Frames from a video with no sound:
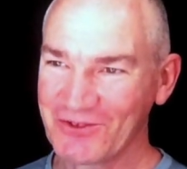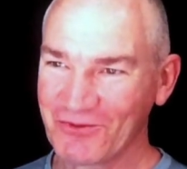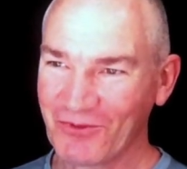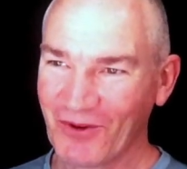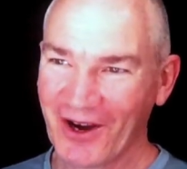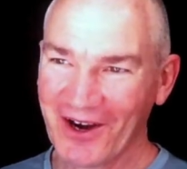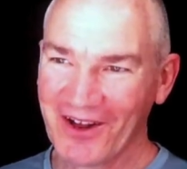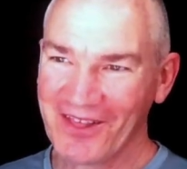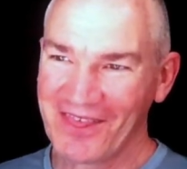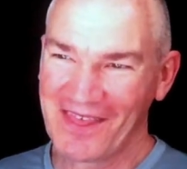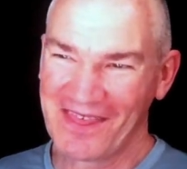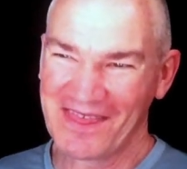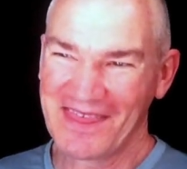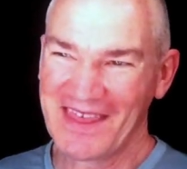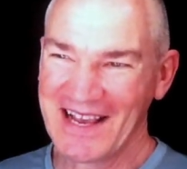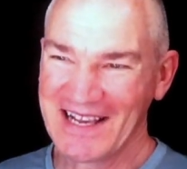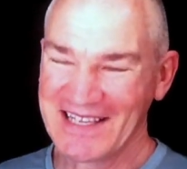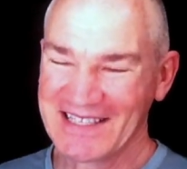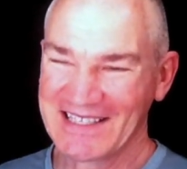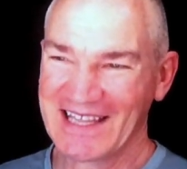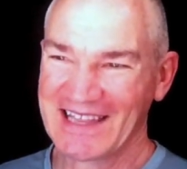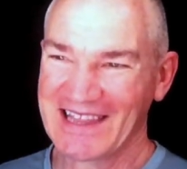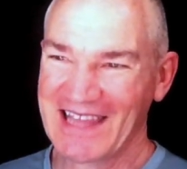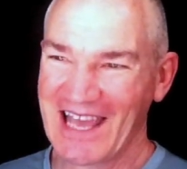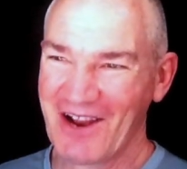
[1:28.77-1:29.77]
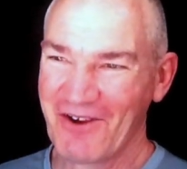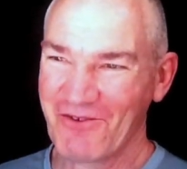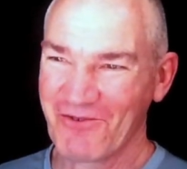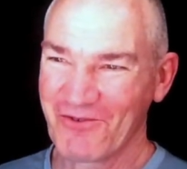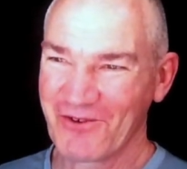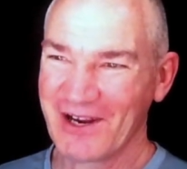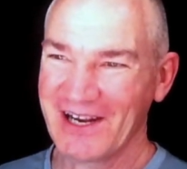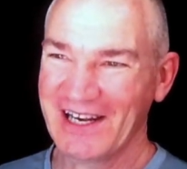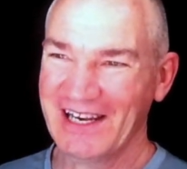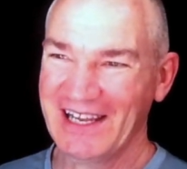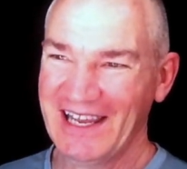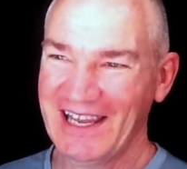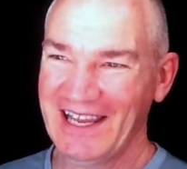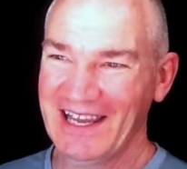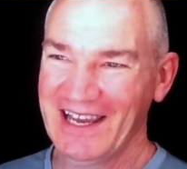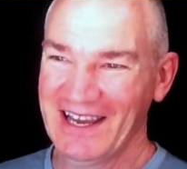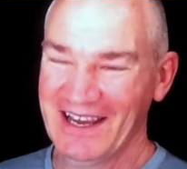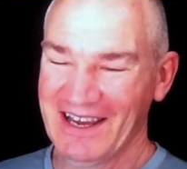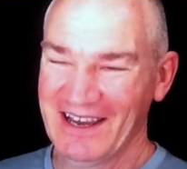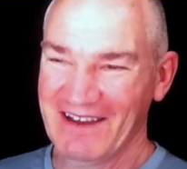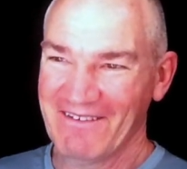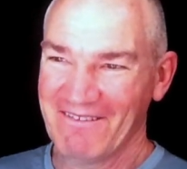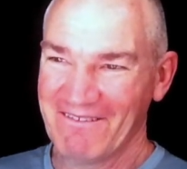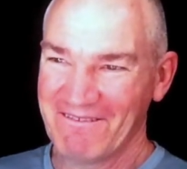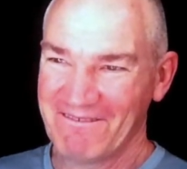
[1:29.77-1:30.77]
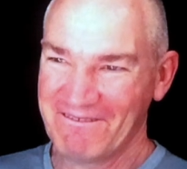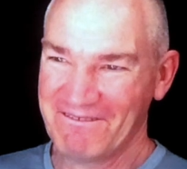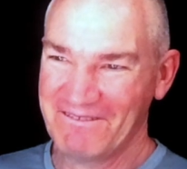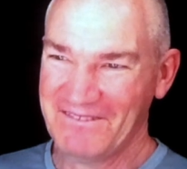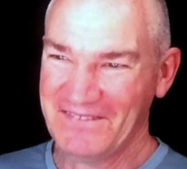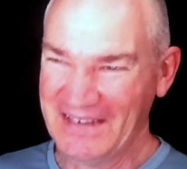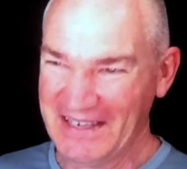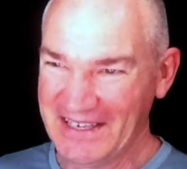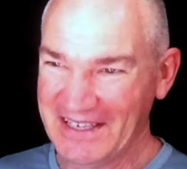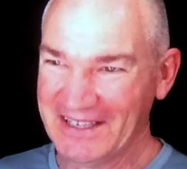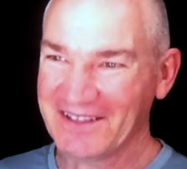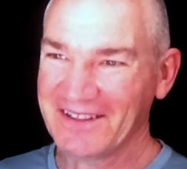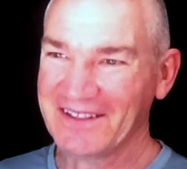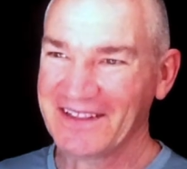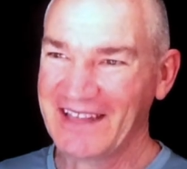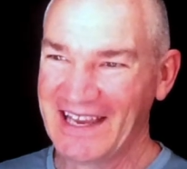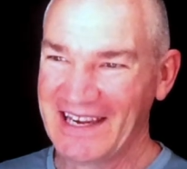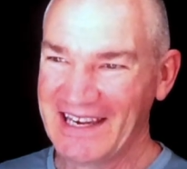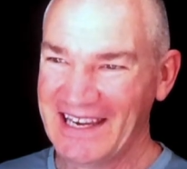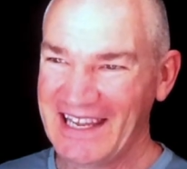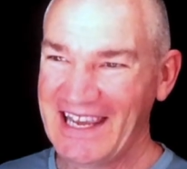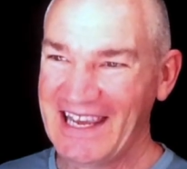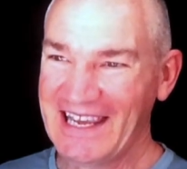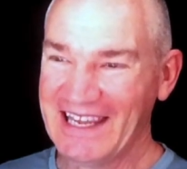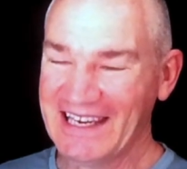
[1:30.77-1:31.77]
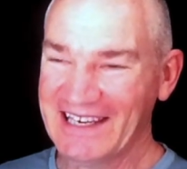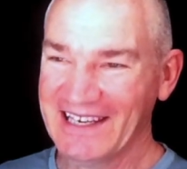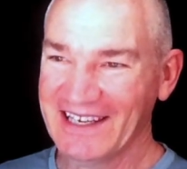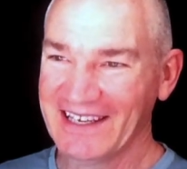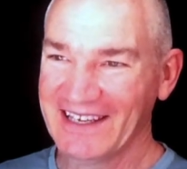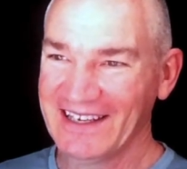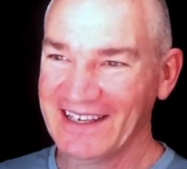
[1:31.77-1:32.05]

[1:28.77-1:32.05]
What are the things that they really feel they need?